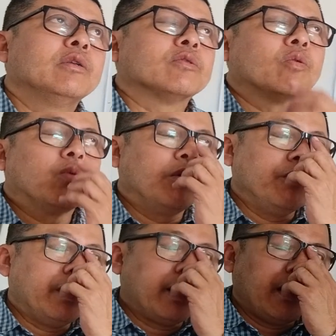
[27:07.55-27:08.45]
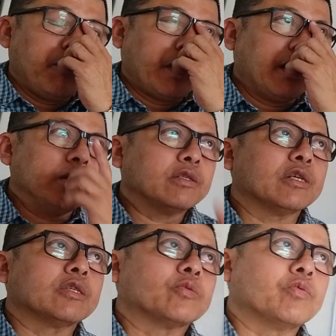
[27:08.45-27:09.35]
So when we come back,
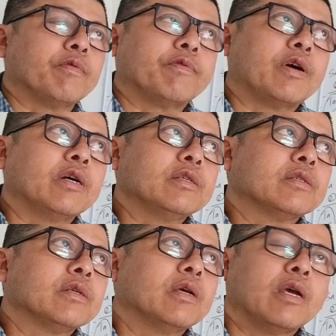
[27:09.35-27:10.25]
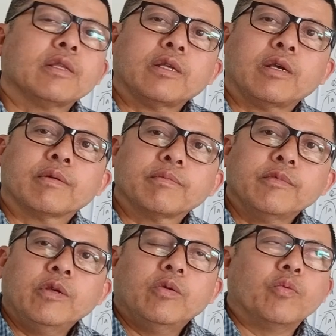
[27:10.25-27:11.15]
just revise and
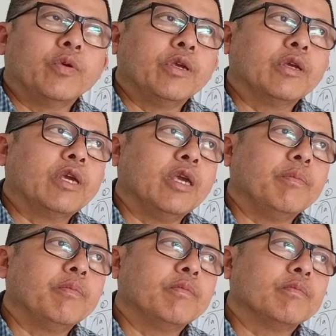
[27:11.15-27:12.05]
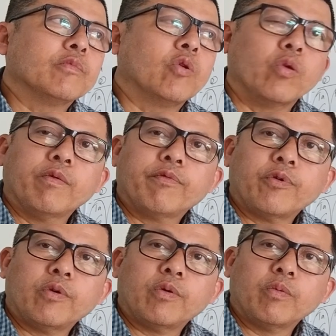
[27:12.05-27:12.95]
then we keep going
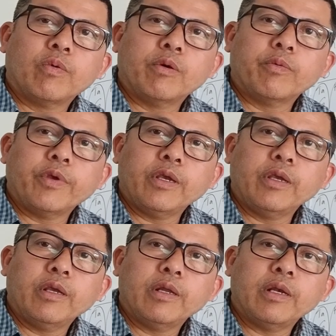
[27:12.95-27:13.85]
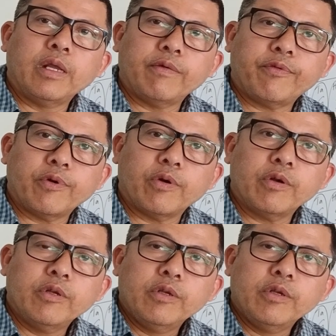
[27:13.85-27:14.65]
for what we left for.